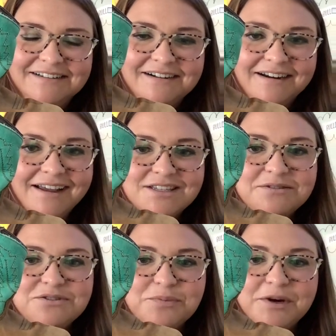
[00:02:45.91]
All right, so
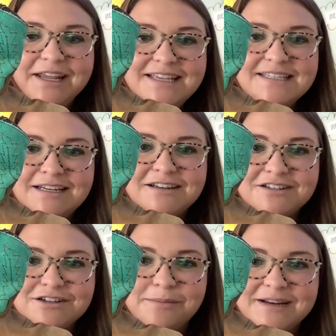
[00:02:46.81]
it's pretty easy to
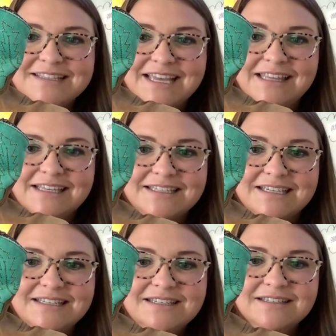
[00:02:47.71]
determine it's
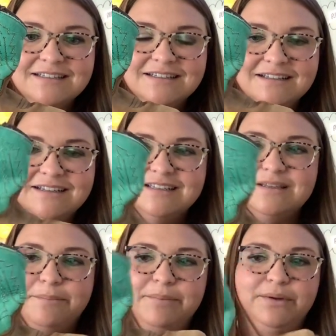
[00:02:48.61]
Ellis's. It's a
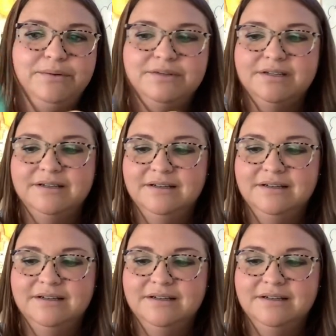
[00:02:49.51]
boot.